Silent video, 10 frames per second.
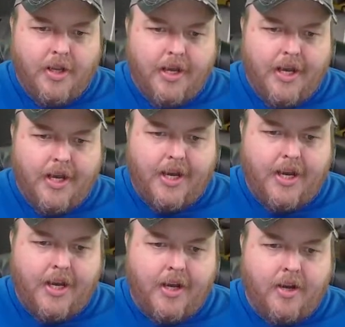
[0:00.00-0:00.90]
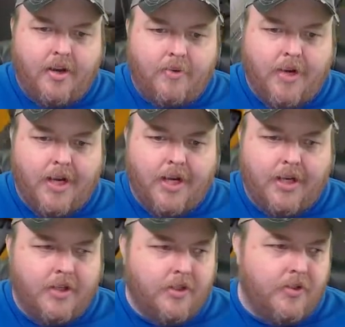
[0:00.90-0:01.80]
How I
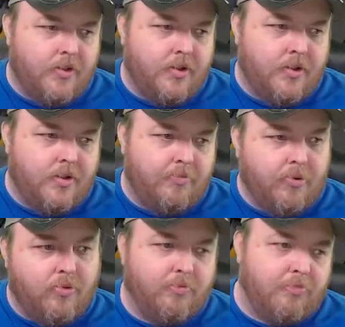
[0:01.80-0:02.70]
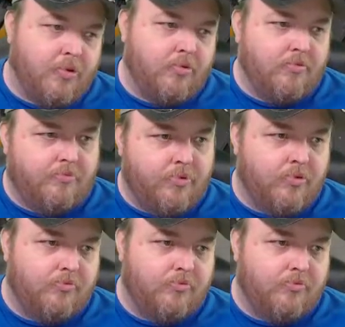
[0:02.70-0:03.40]
adore. Boom, boom, boom,